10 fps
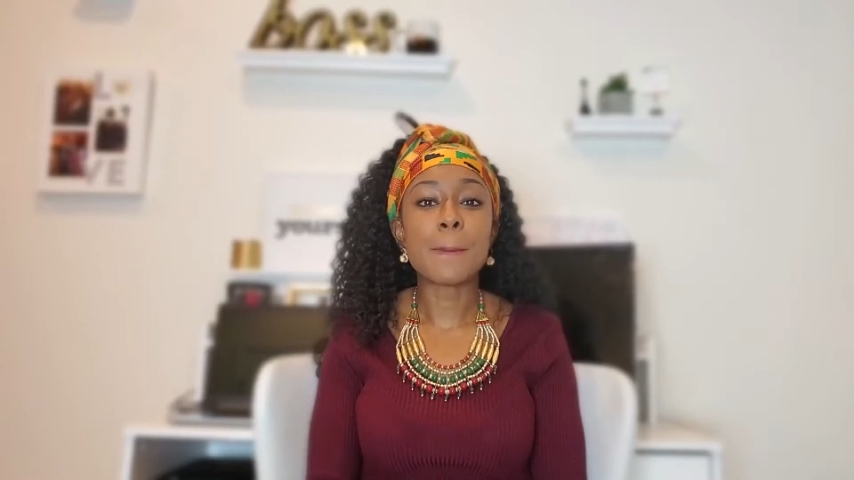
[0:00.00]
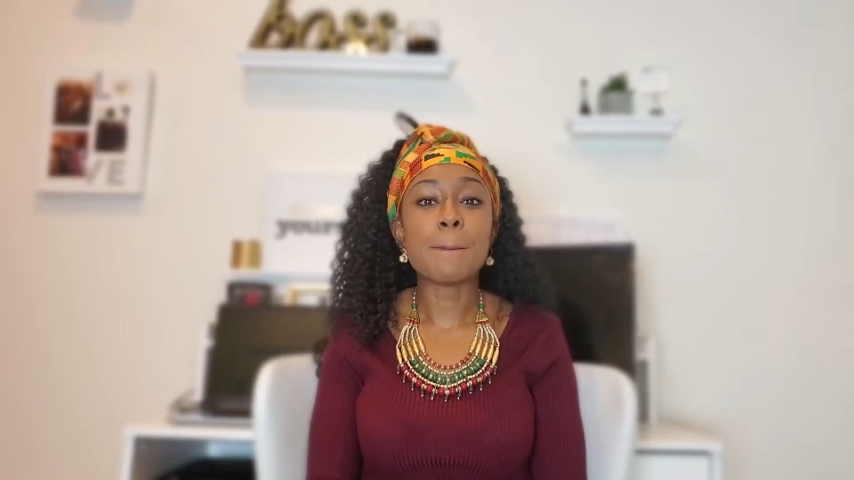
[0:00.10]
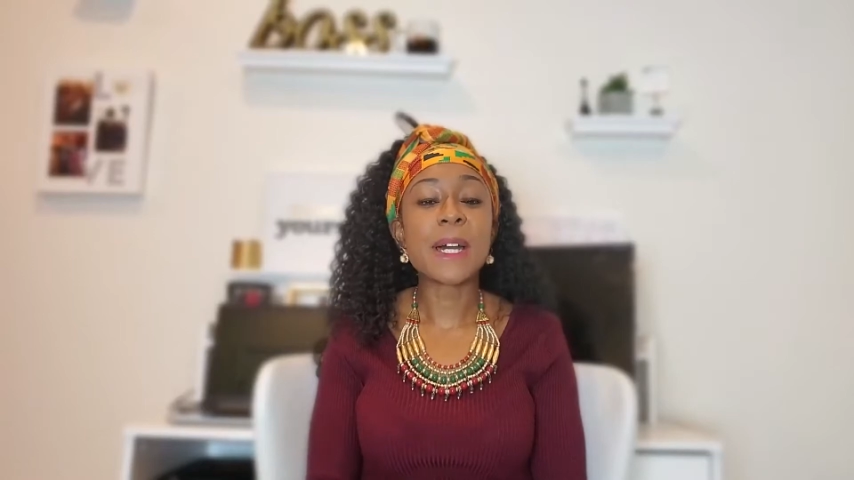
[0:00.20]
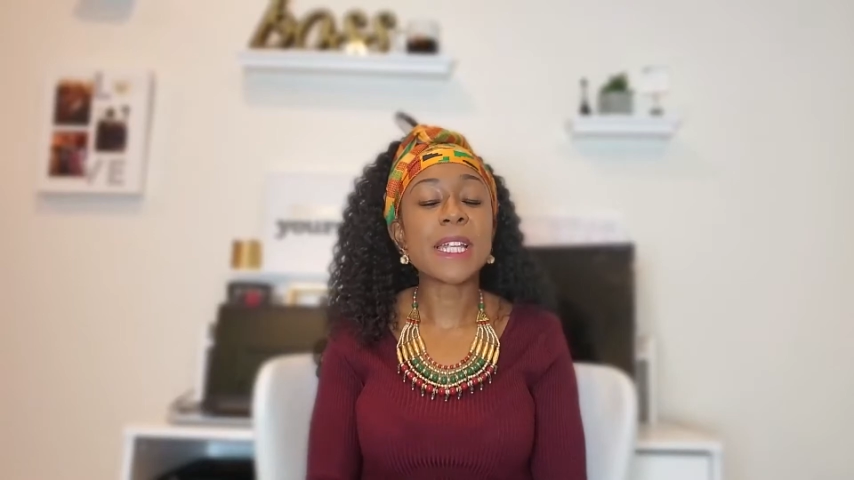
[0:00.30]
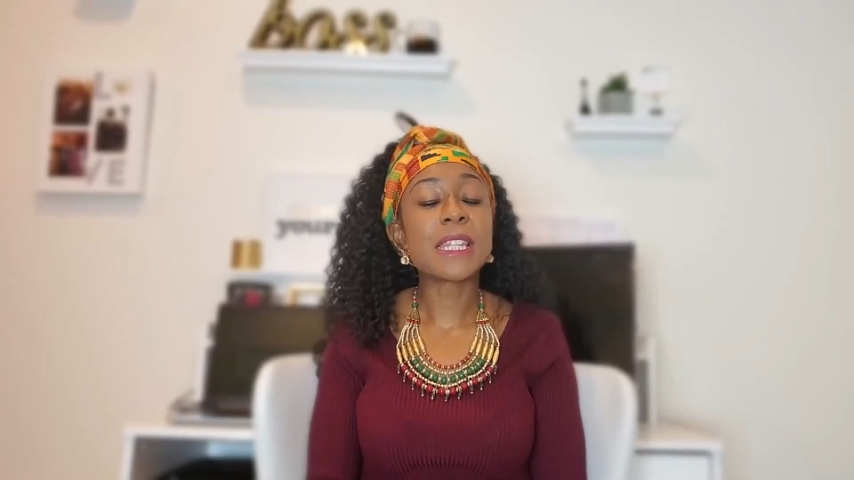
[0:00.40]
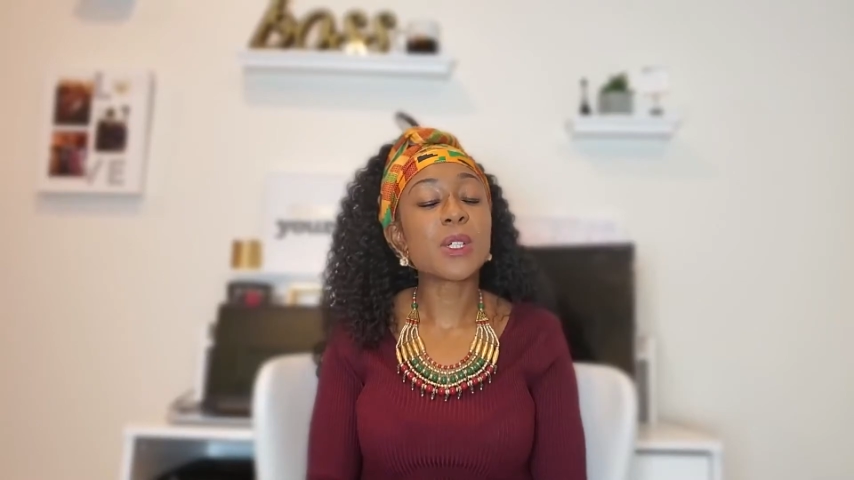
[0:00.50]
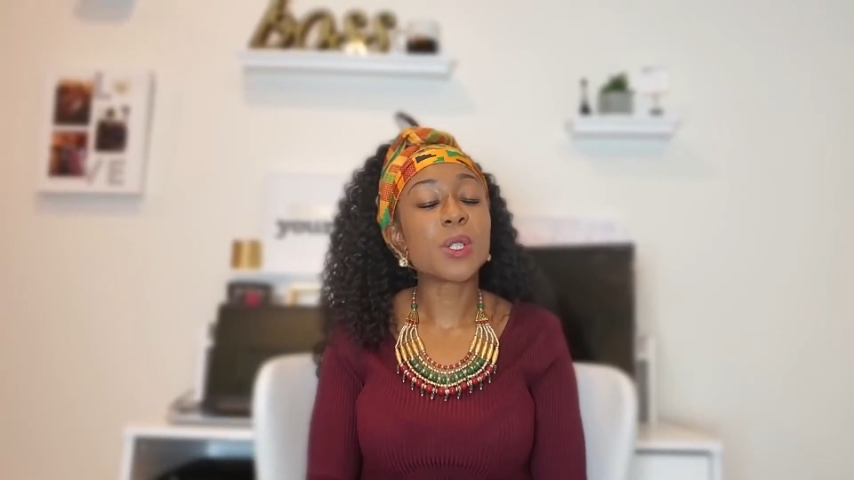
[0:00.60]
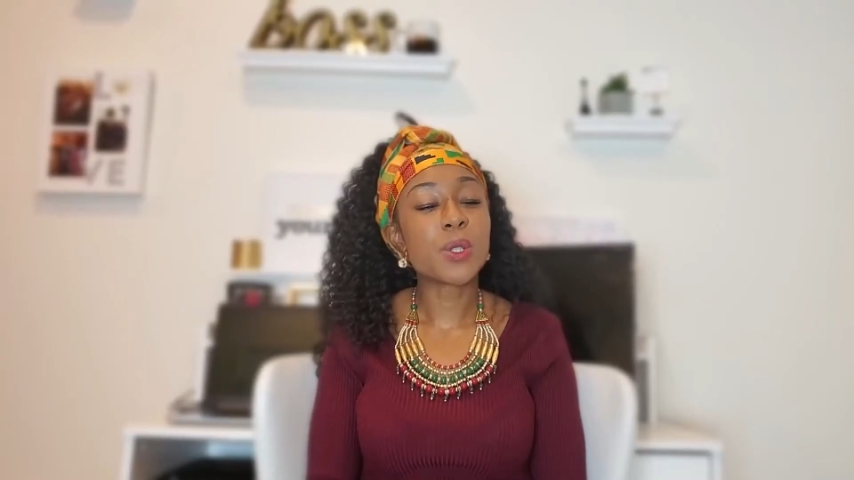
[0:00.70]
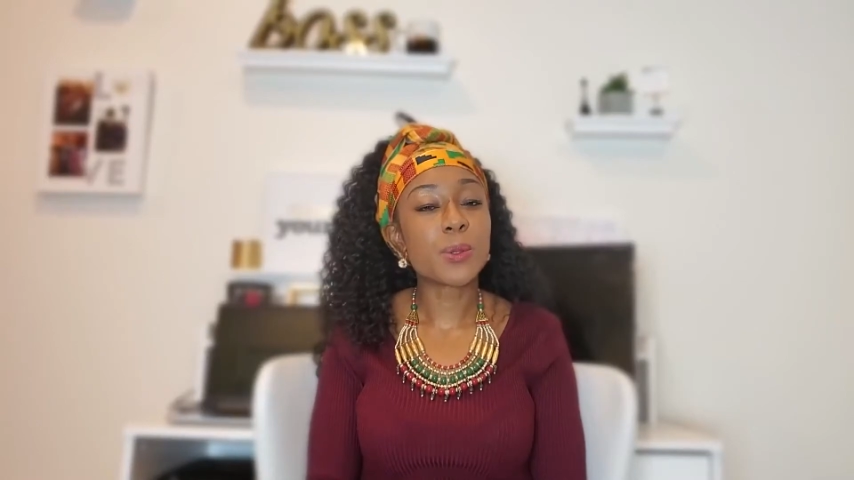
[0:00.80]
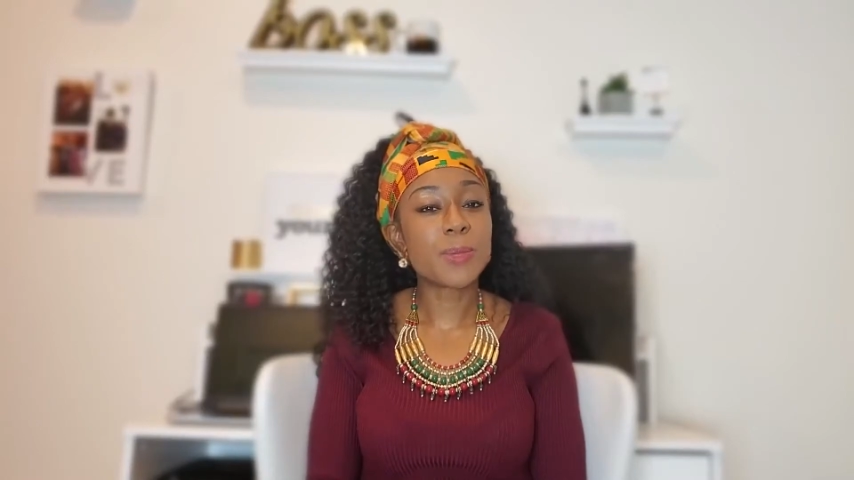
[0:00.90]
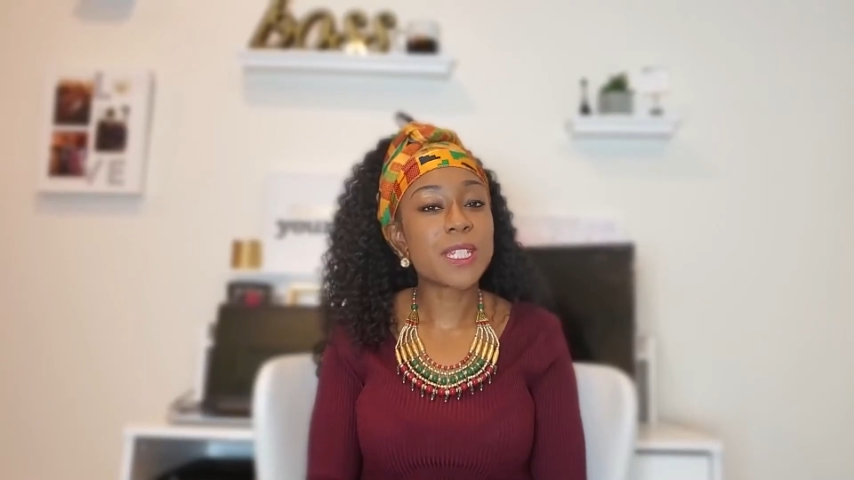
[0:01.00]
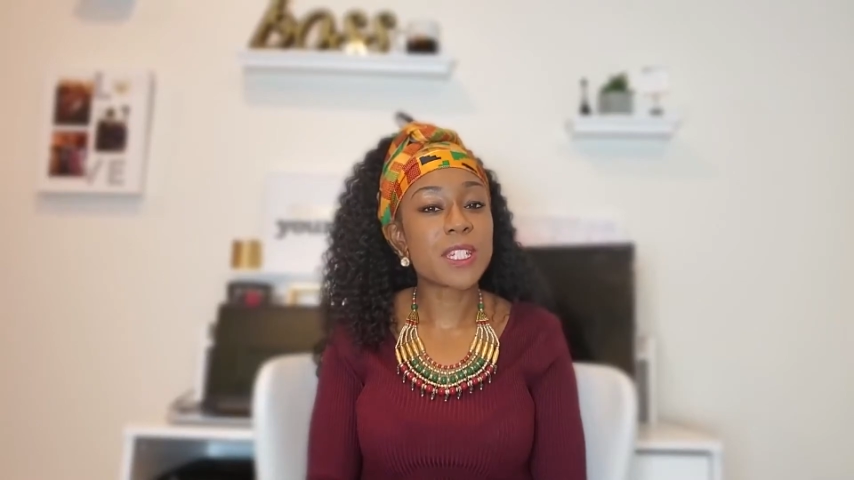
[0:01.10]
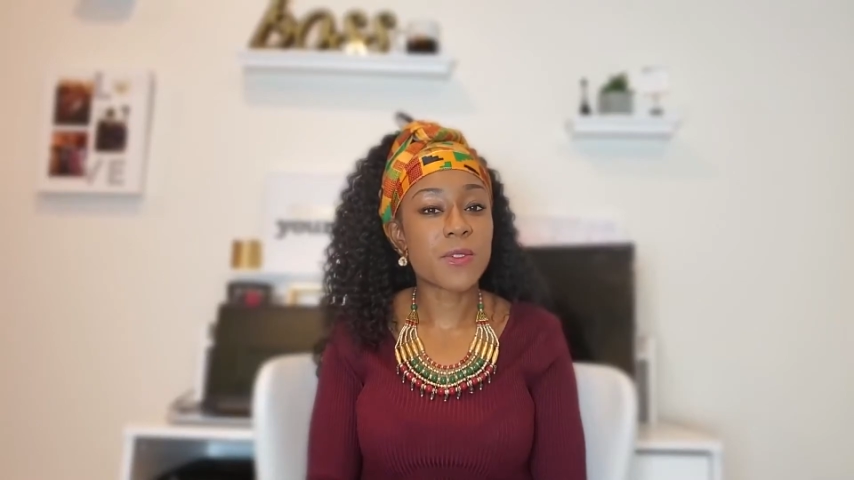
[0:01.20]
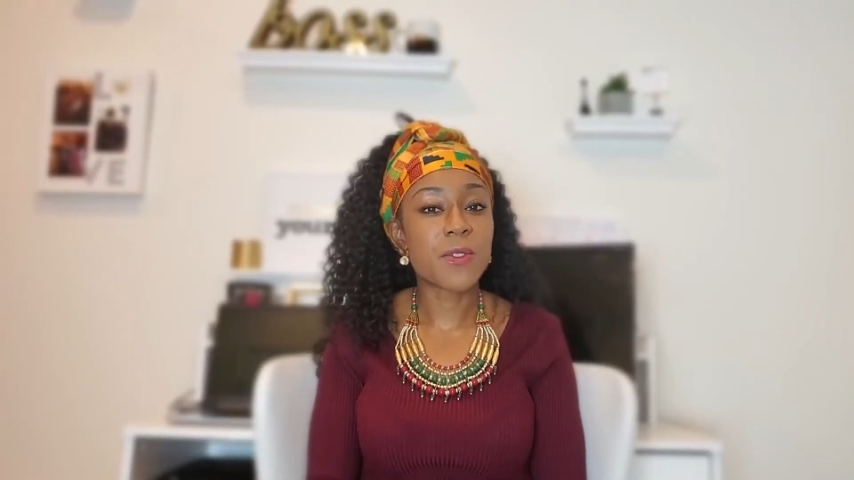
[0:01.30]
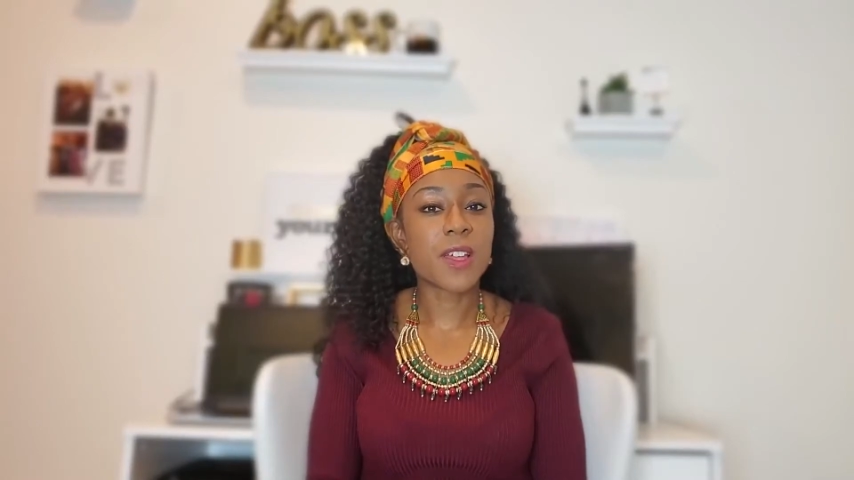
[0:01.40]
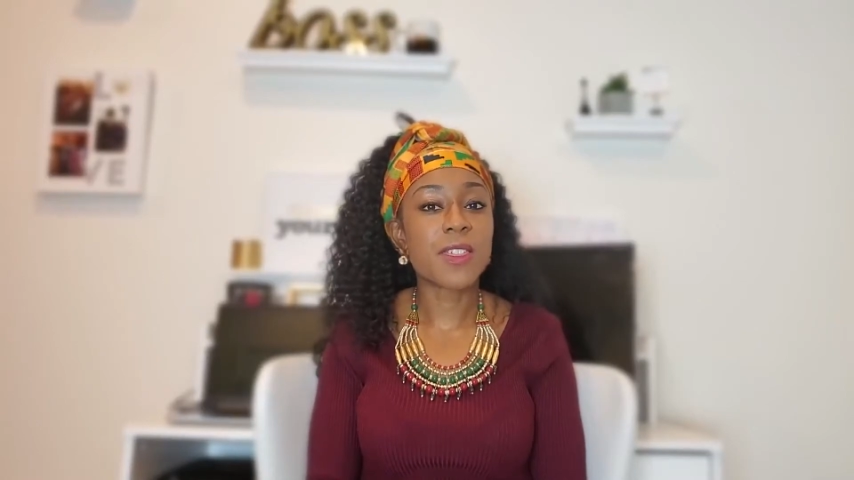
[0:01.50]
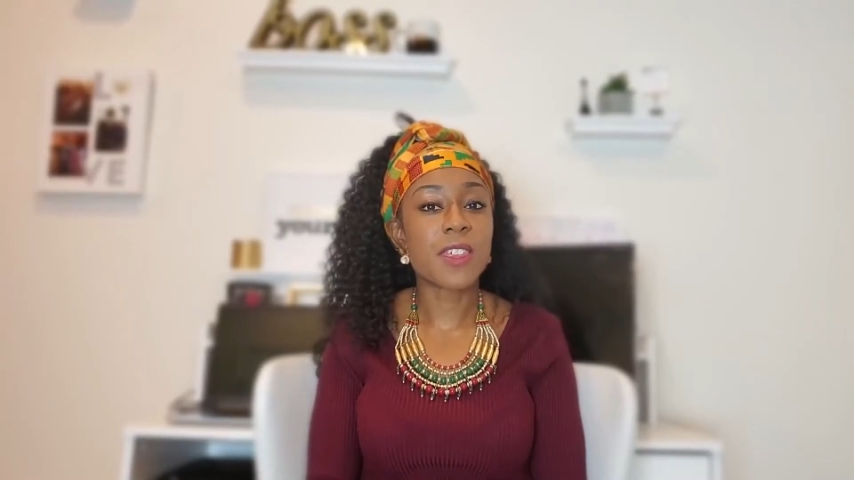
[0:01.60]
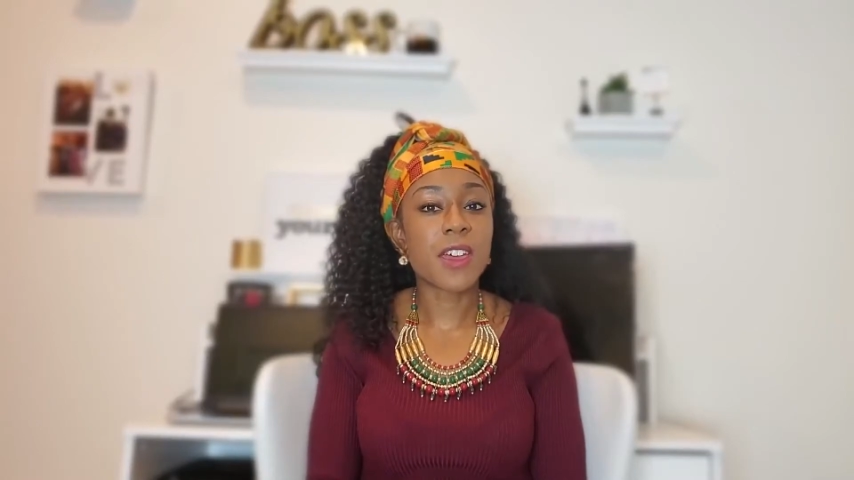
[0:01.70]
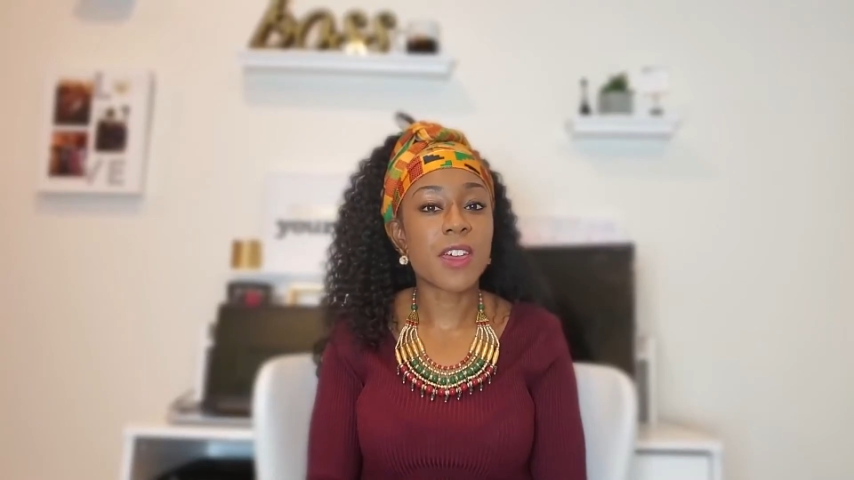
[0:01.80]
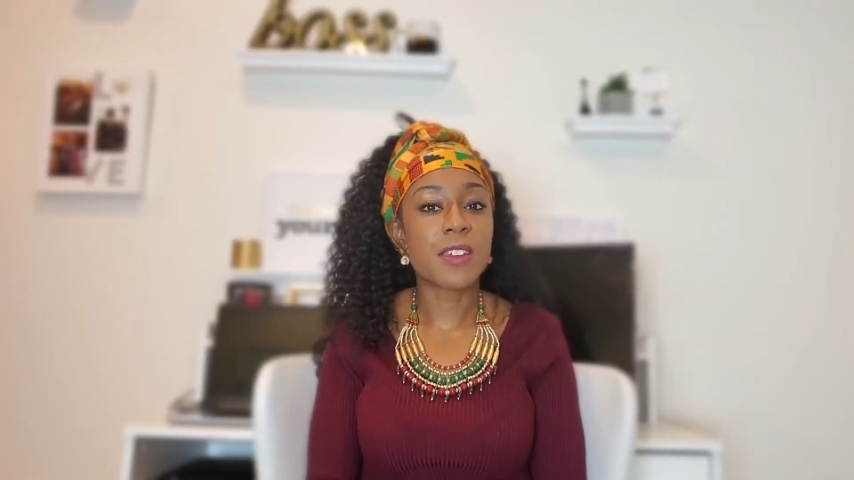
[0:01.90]
But they're a little bit different
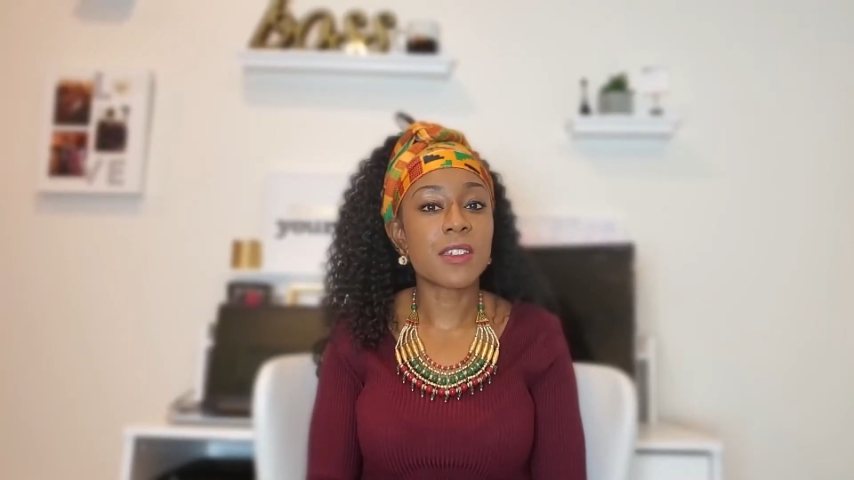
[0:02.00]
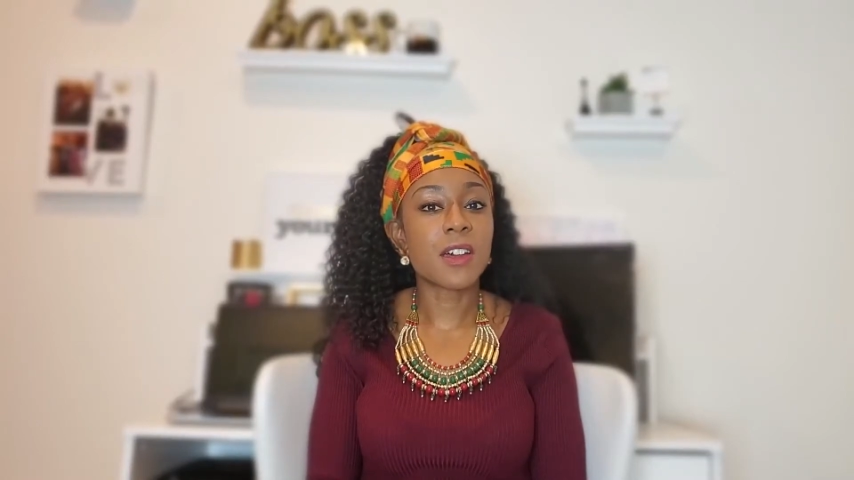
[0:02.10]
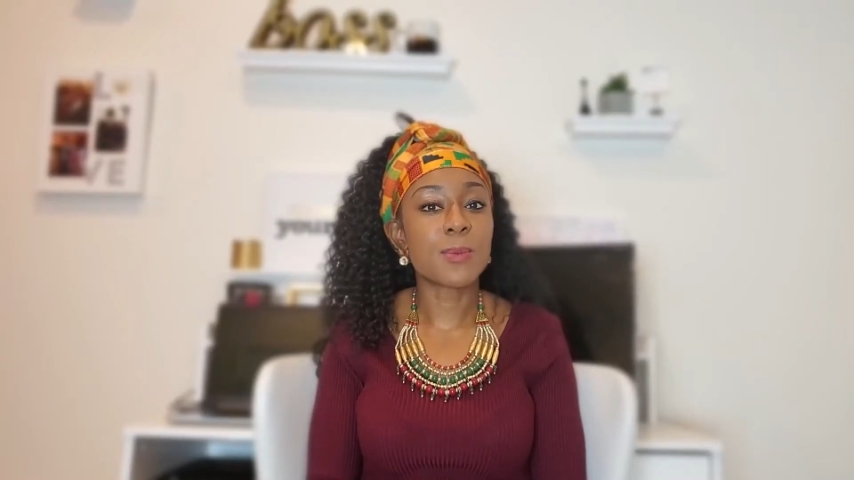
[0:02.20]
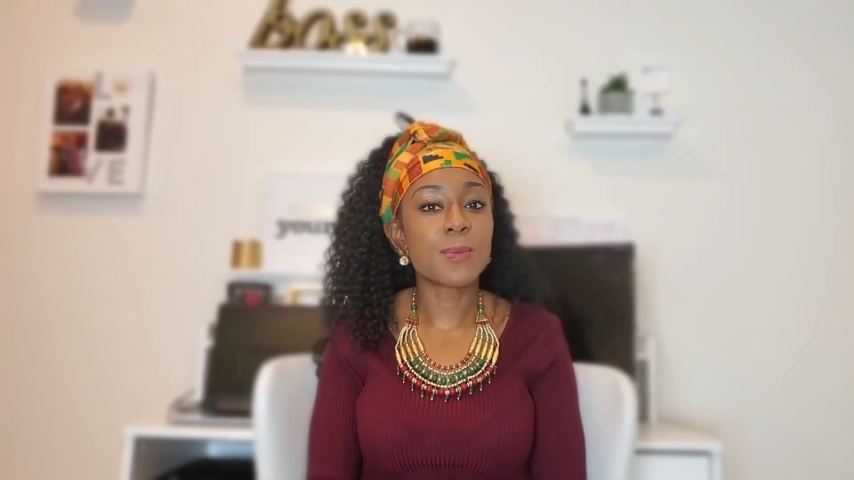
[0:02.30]
than